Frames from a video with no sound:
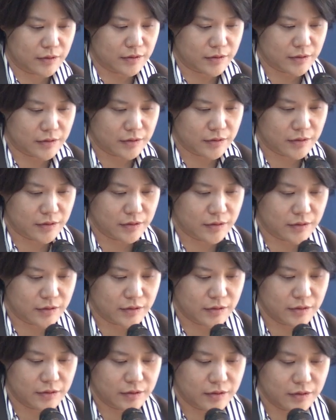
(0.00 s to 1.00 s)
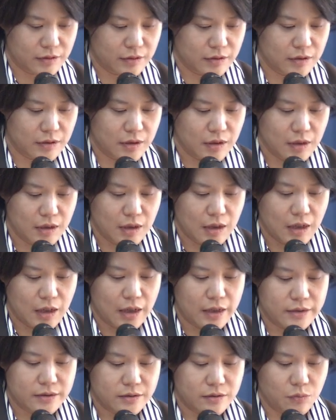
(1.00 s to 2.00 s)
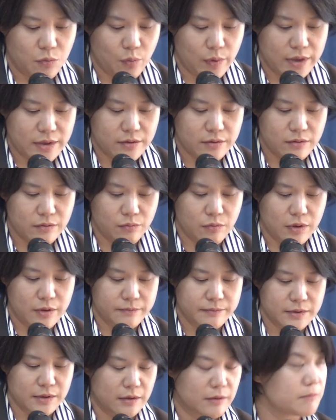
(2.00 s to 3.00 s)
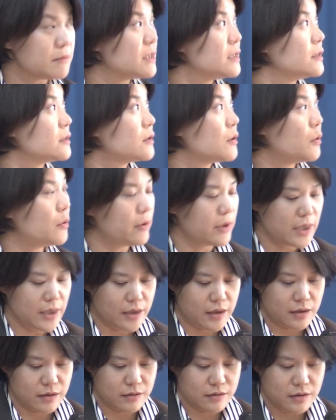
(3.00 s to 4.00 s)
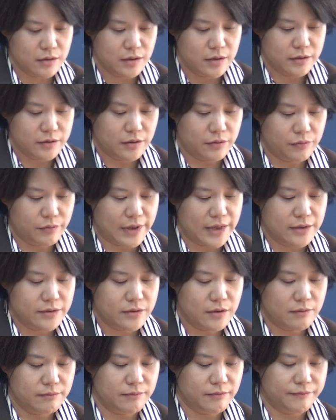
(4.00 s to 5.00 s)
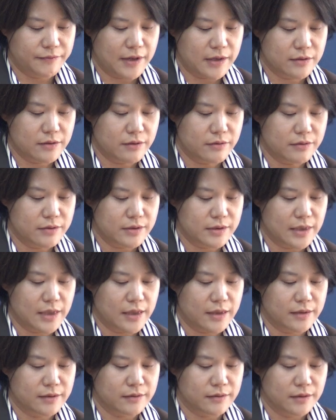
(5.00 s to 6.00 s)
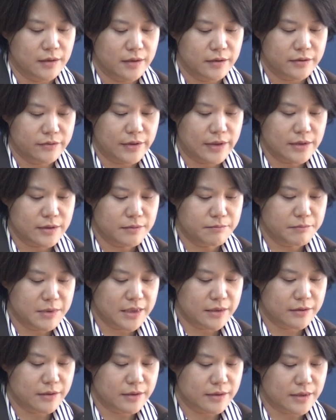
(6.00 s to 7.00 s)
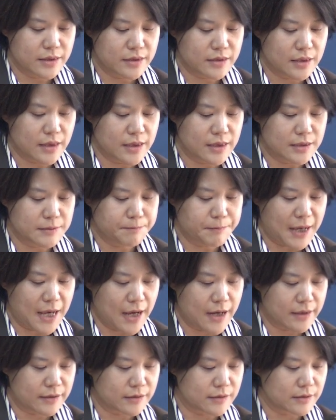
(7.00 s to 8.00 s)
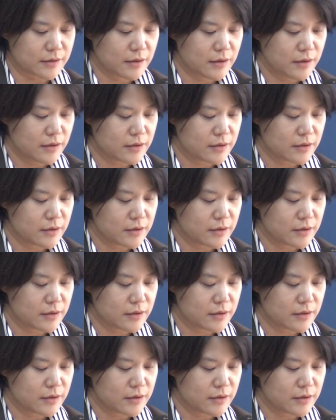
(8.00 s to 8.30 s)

Okay. As the weather warms up in Korea, the range of vectors can transmit disease expands.